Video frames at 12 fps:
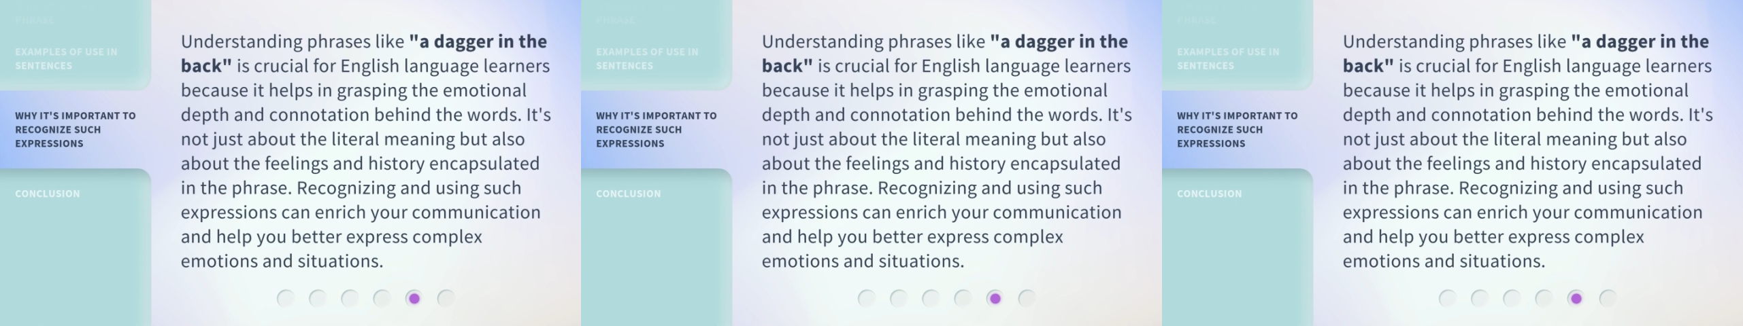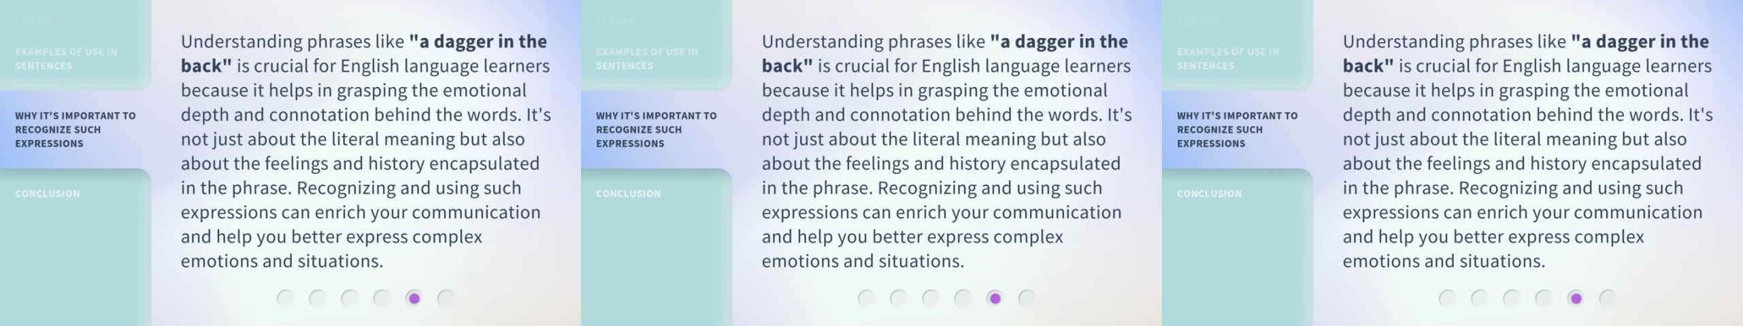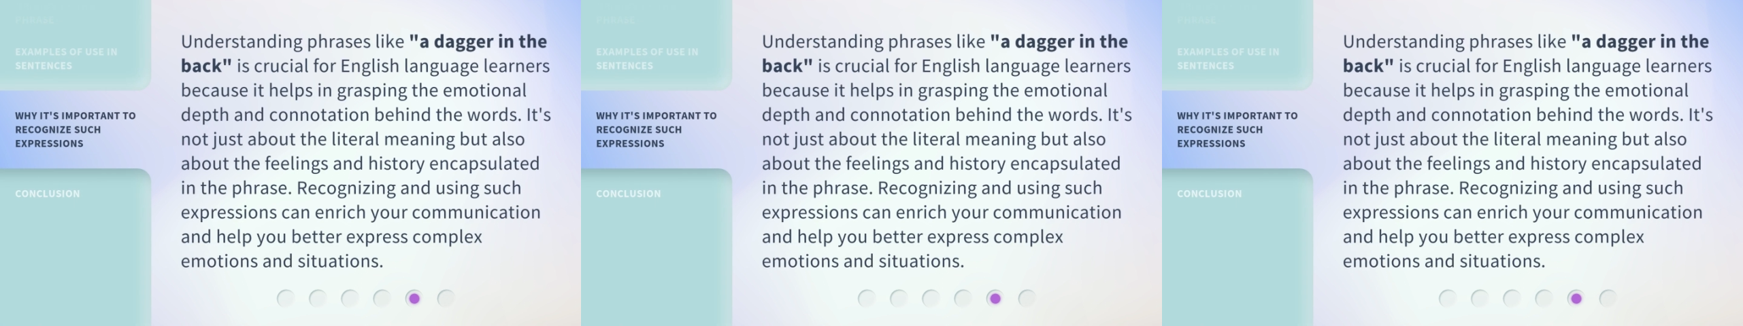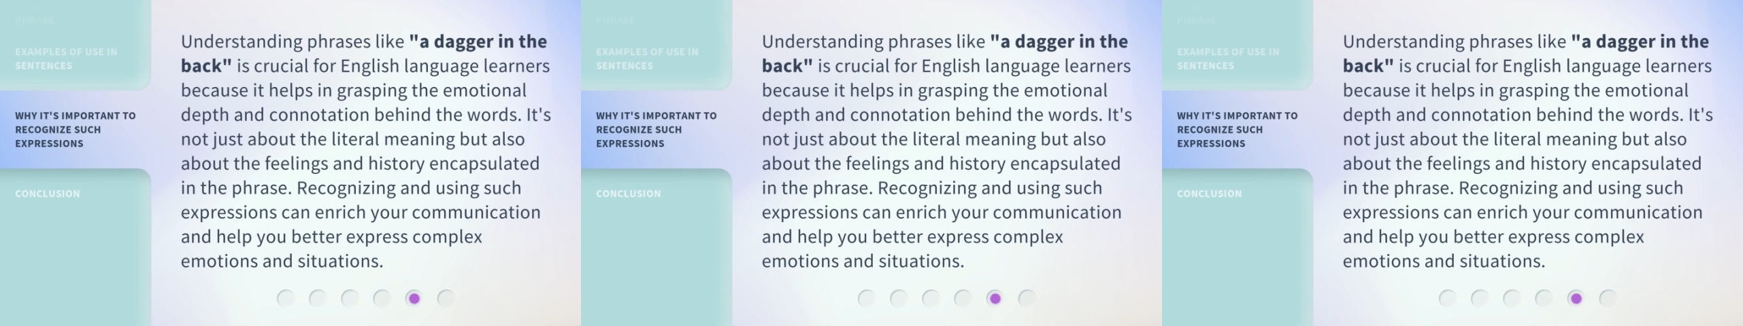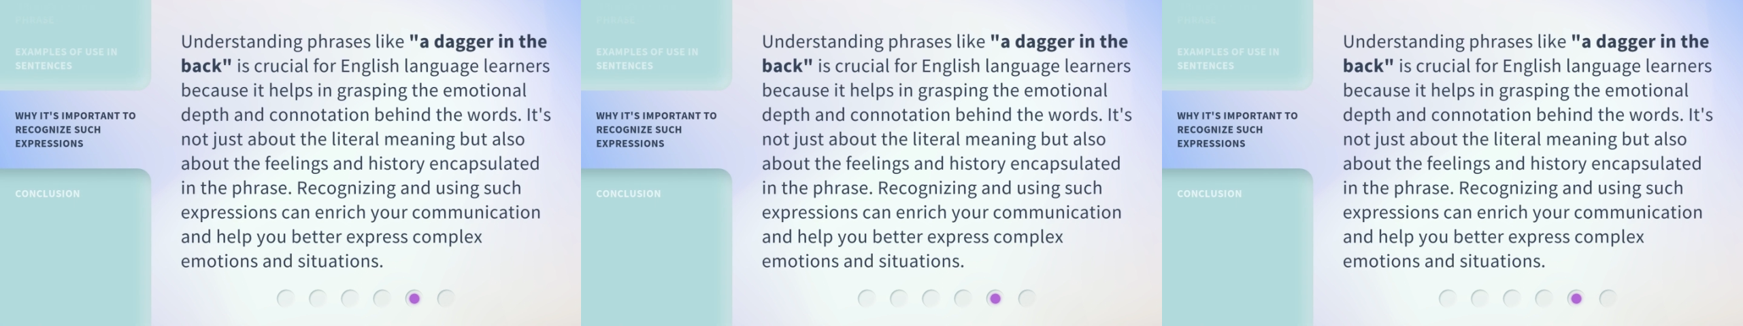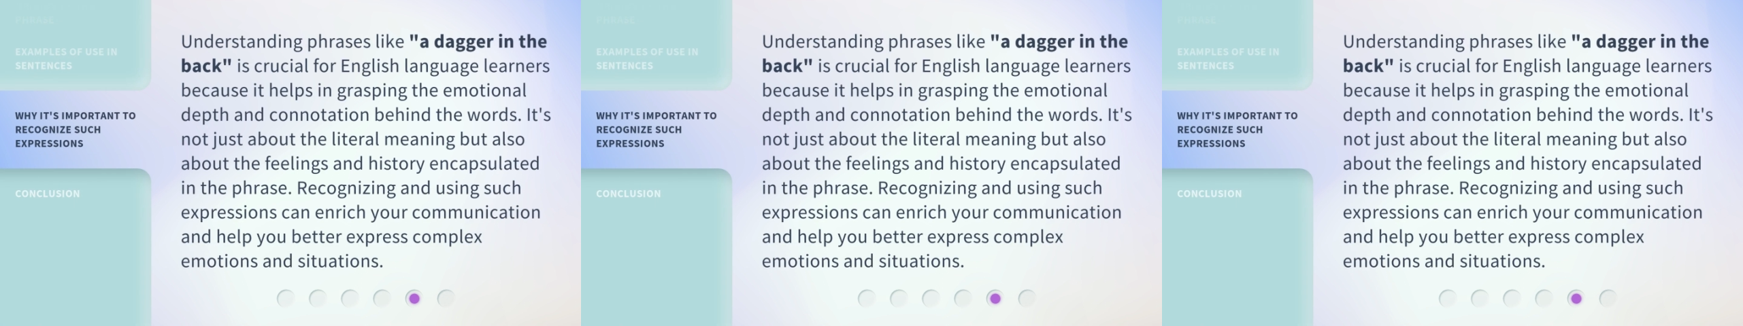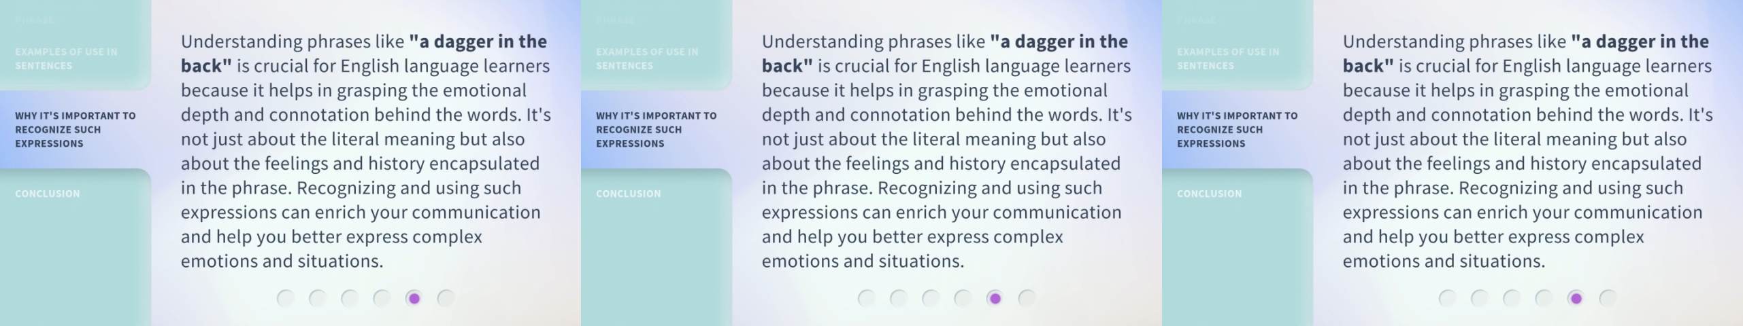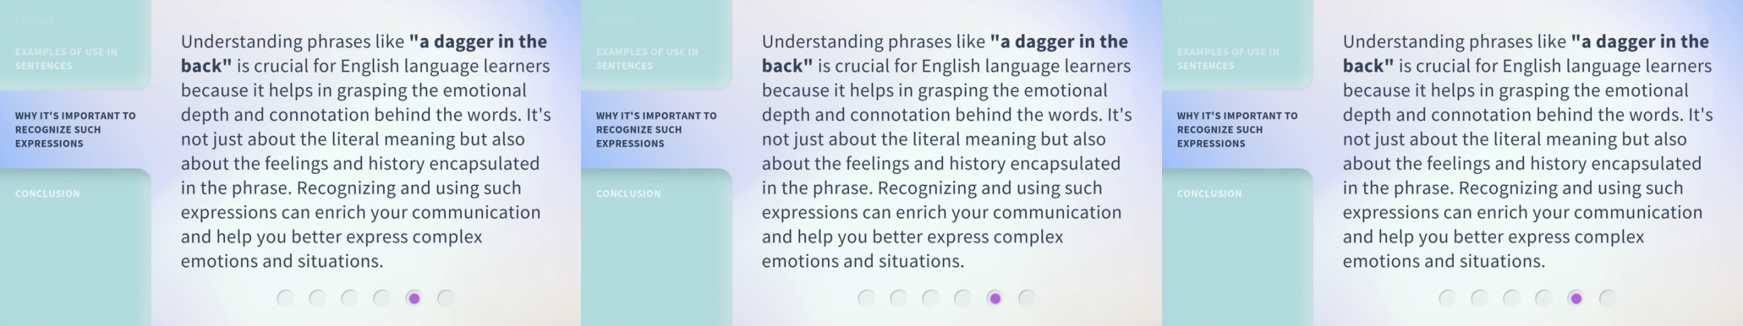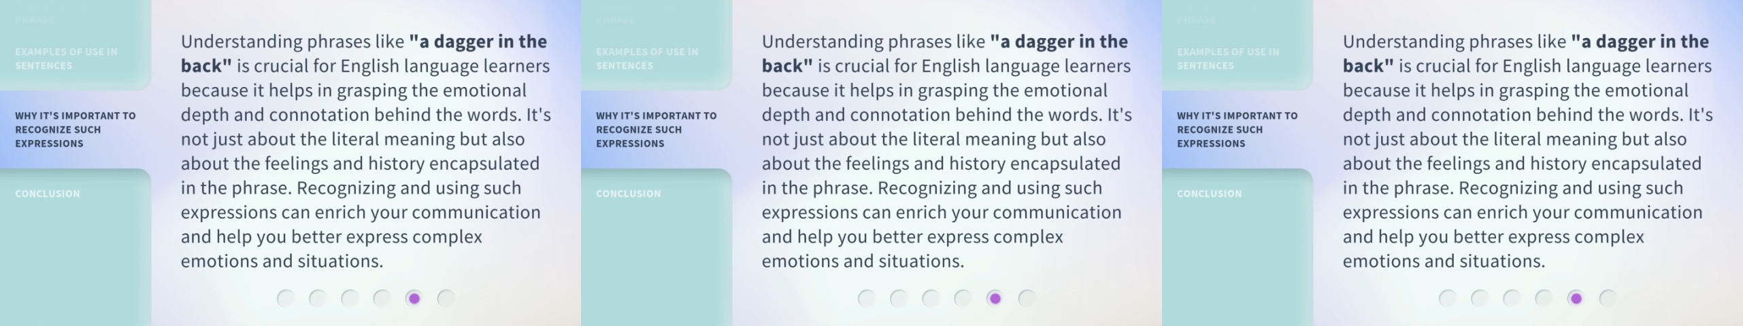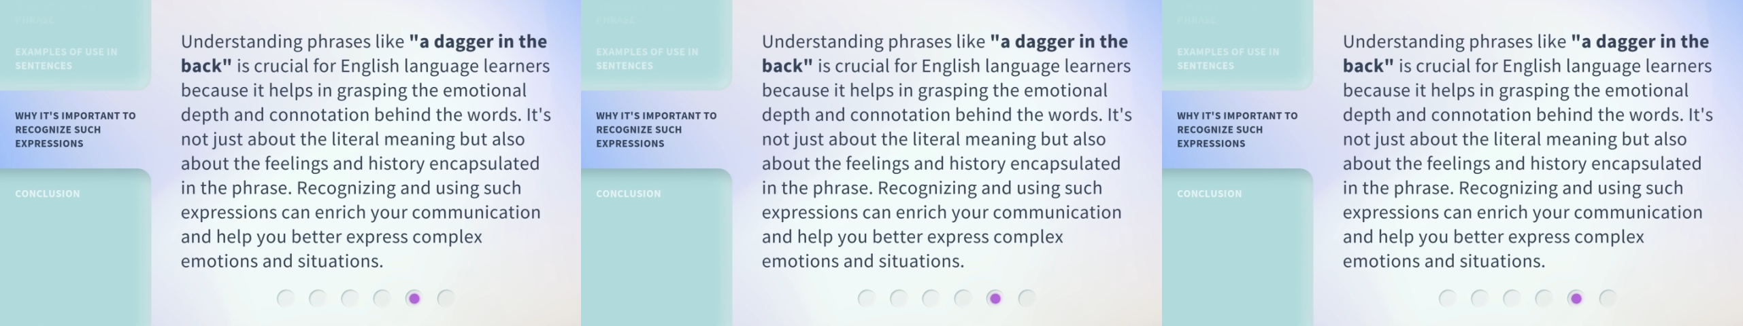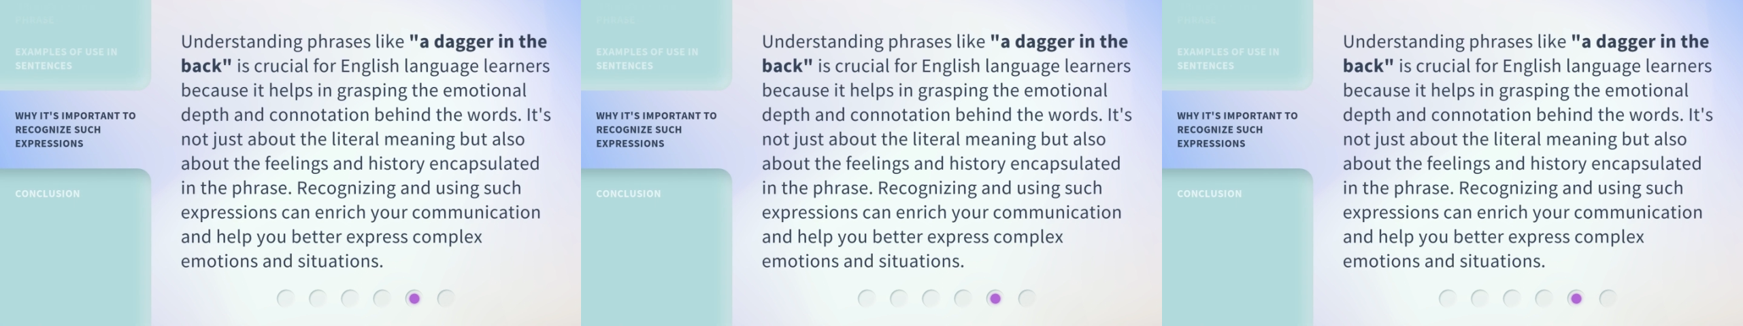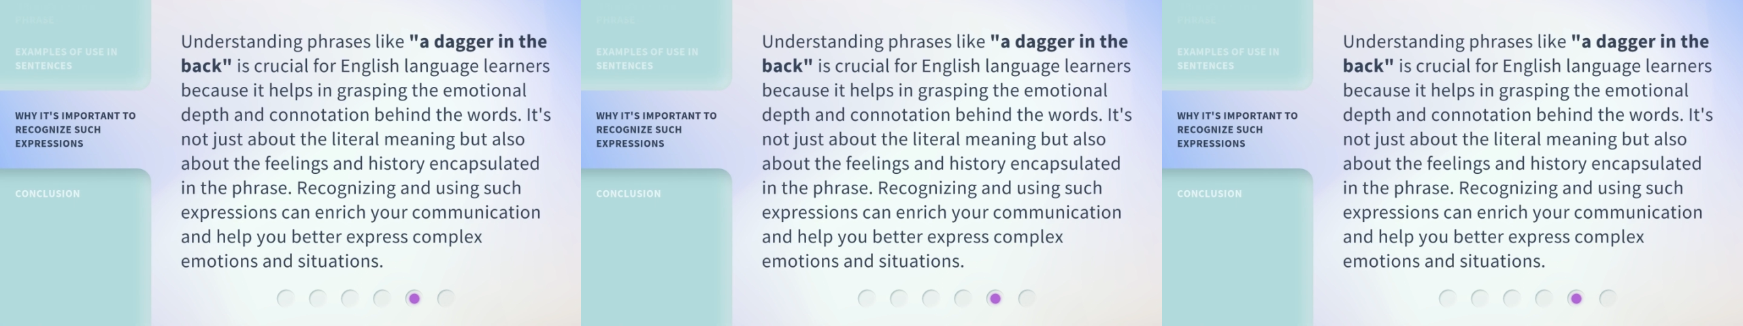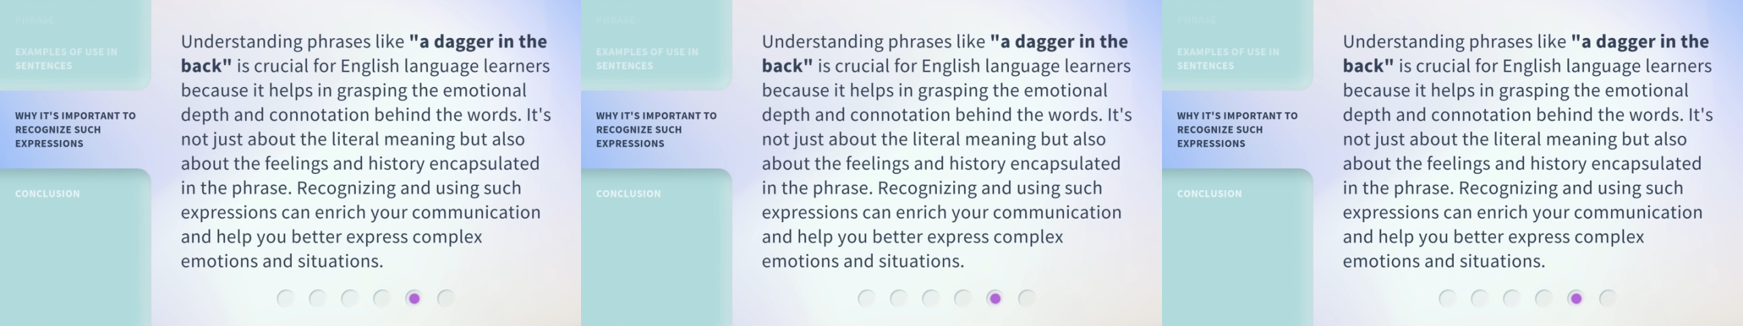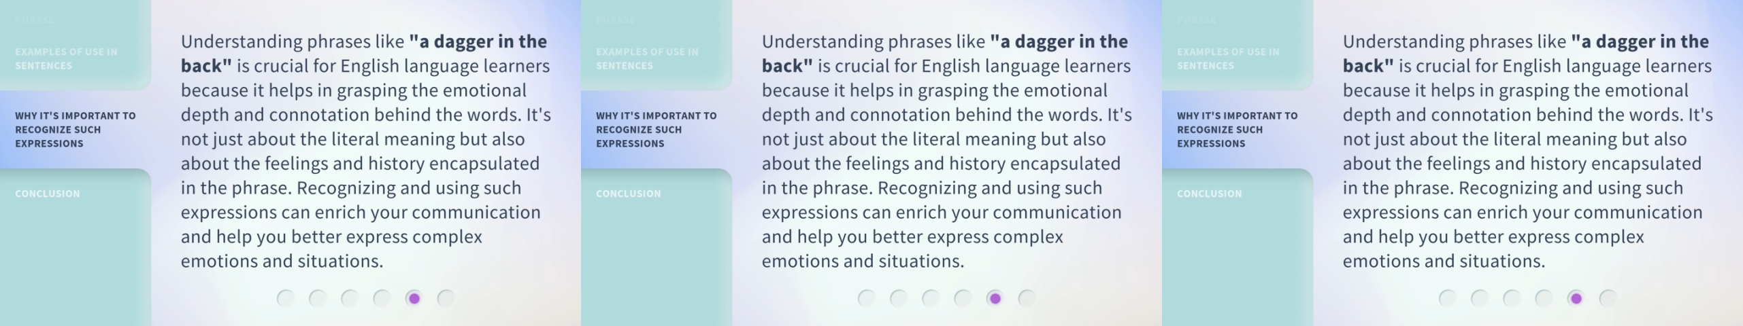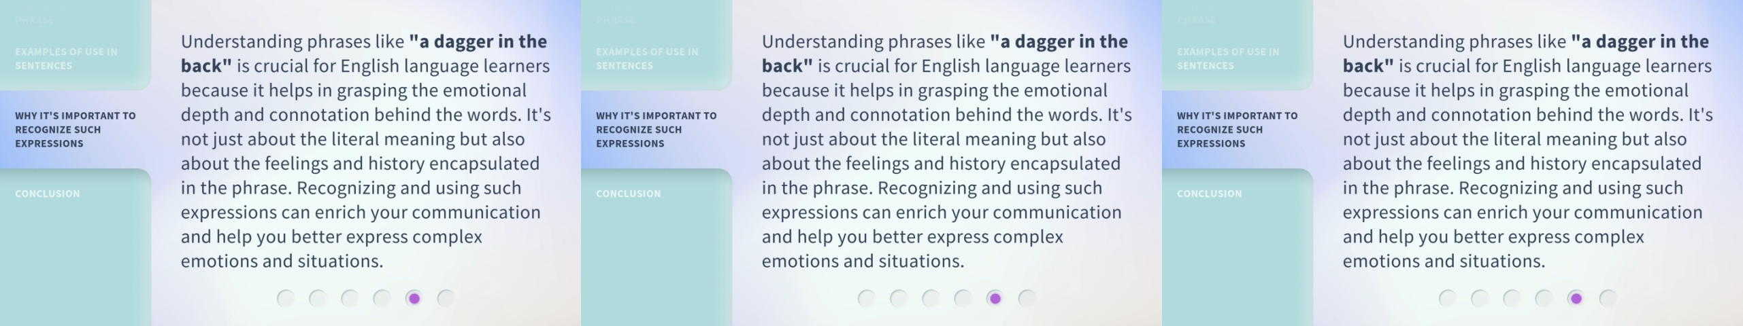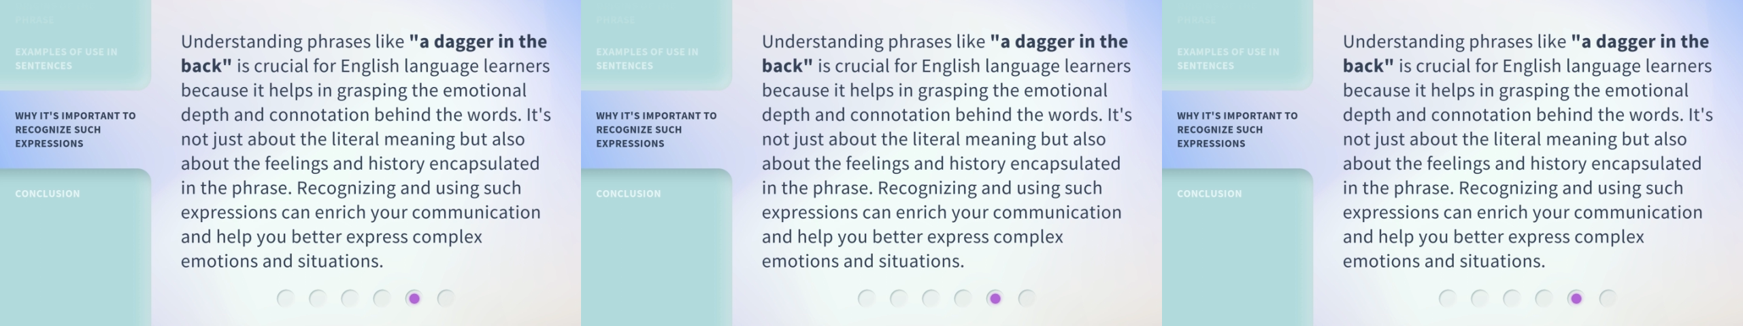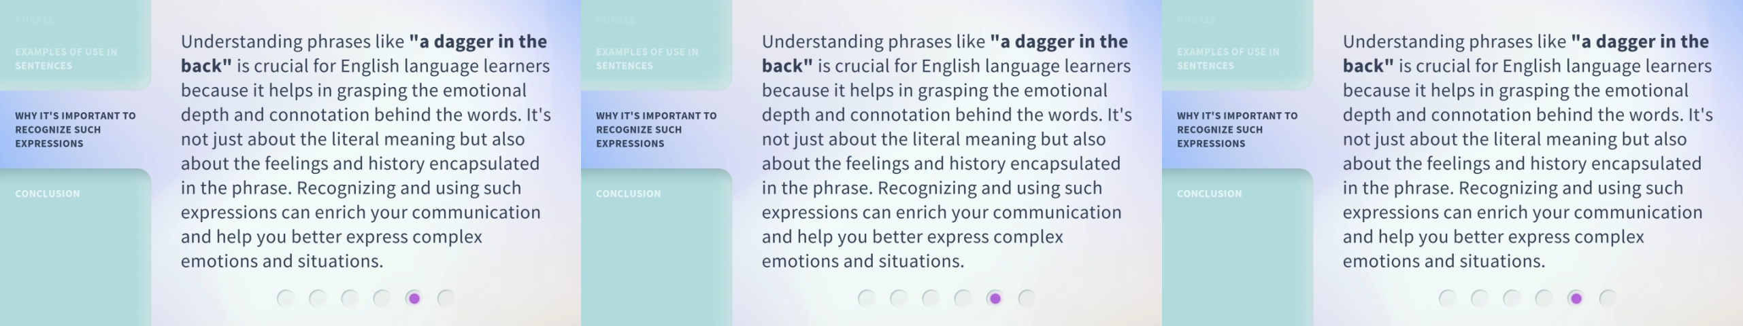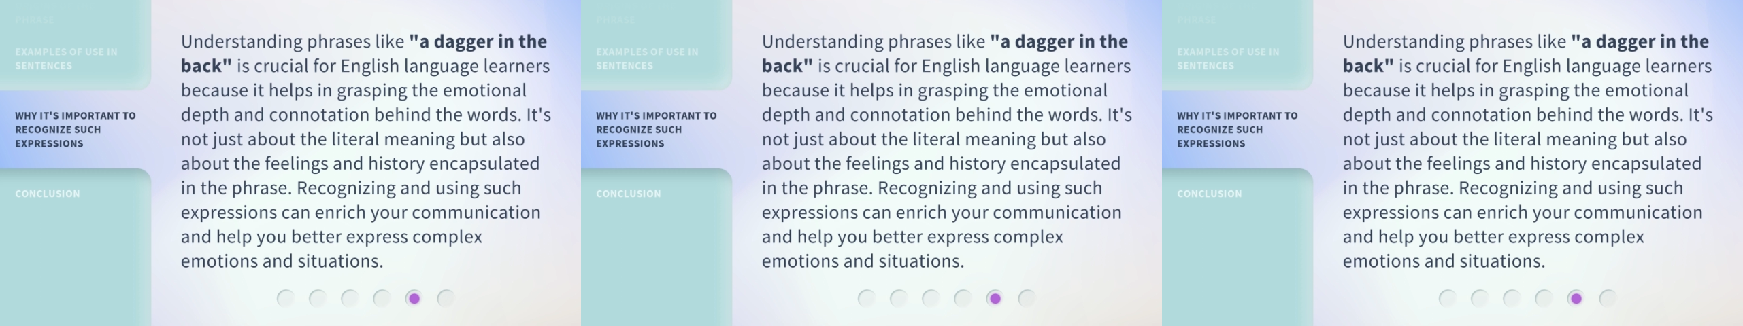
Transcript: [unreadable: no face in view]